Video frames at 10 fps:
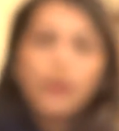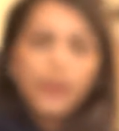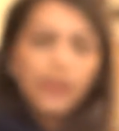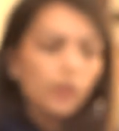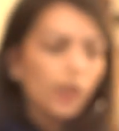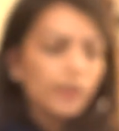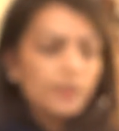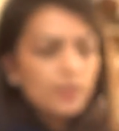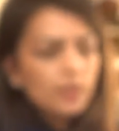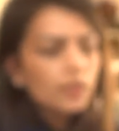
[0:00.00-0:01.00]
Okay,
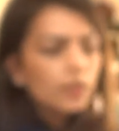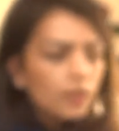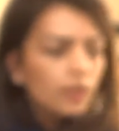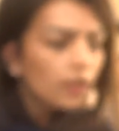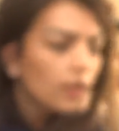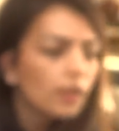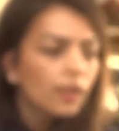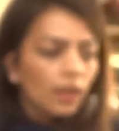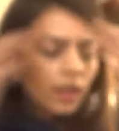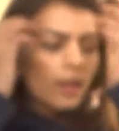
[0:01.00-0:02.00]
guys.
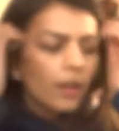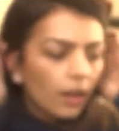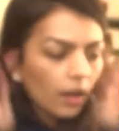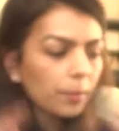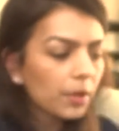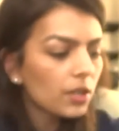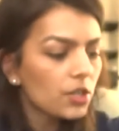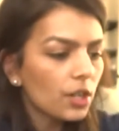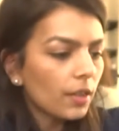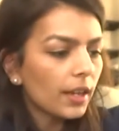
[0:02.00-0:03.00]
I'm gonna
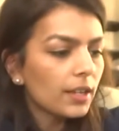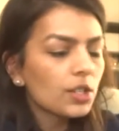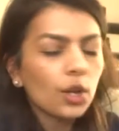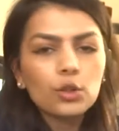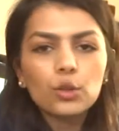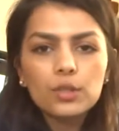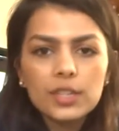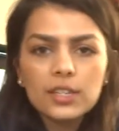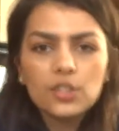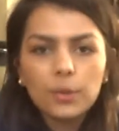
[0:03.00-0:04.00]
do this. So
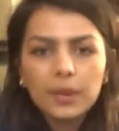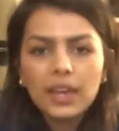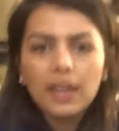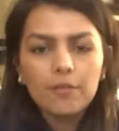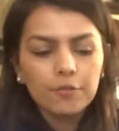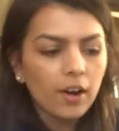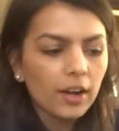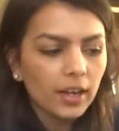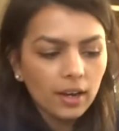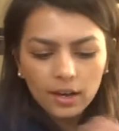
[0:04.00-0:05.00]
Dulcie's doing it
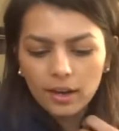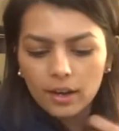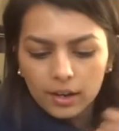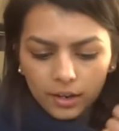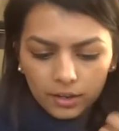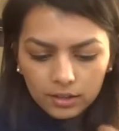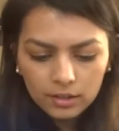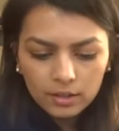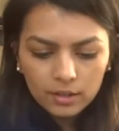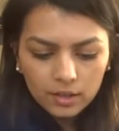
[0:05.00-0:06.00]
via her
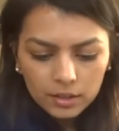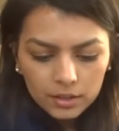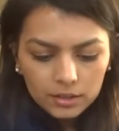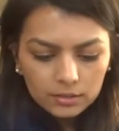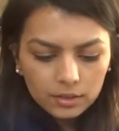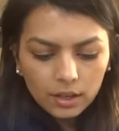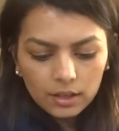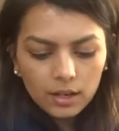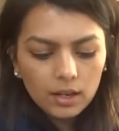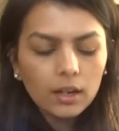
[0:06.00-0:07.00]

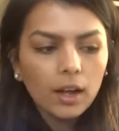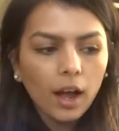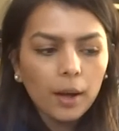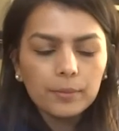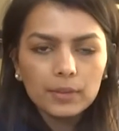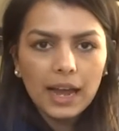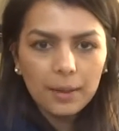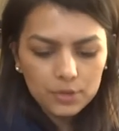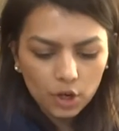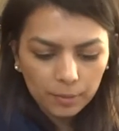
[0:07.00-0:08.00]

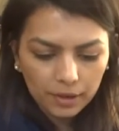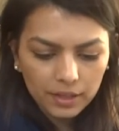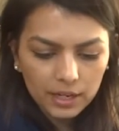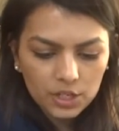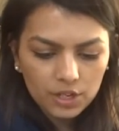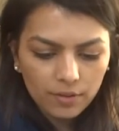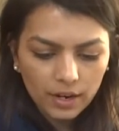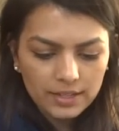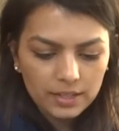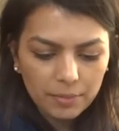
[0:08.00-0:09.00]
laptop. I think she finds the